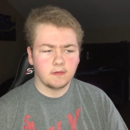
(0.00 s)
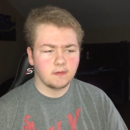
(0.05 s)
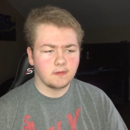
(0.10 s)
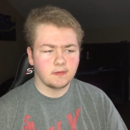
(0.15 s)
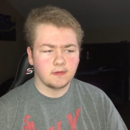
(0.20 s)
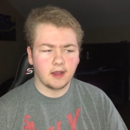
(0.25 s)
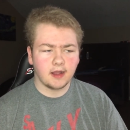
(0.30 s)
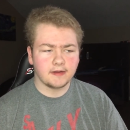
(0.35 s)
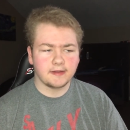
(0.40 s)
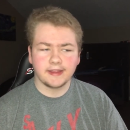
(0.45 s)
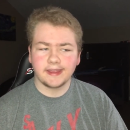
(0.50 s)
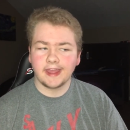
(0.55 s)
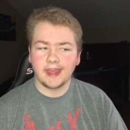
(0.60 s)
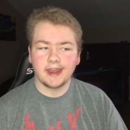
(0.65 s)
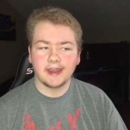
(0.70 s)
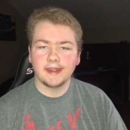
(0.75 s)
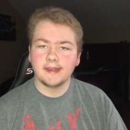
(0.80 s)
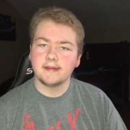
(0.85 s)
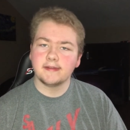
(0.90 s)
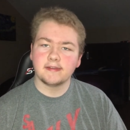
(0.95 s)
Talked to
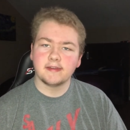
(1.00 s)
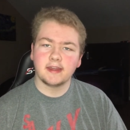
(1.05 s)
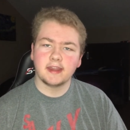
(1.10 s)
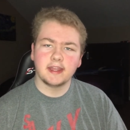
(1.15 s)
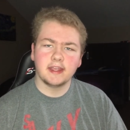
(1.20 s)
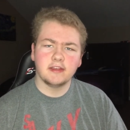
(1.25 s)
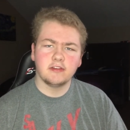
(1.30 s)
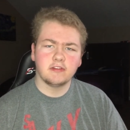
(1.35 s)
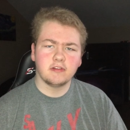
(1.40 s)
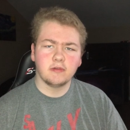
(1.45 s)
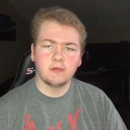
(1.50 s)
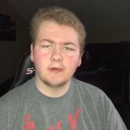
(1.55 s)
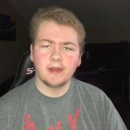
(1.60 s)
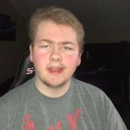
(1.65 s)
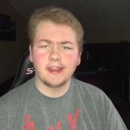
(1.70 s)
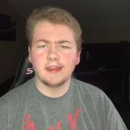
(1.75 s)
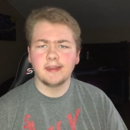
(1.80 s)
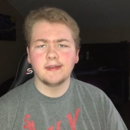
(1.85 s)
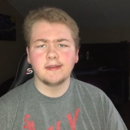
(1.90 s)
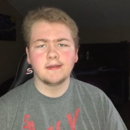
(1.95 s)
Kenny, said he should
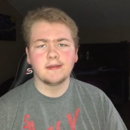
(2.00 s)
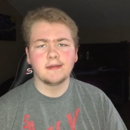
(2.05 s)
win.